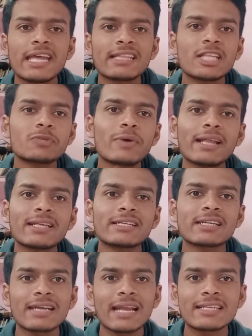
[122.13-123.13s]
in this very
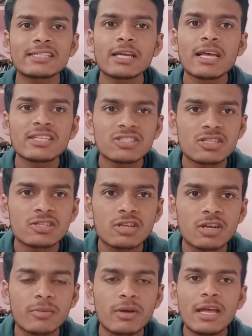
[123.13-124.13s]
centralized
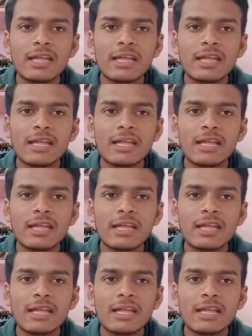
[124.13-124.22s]
system.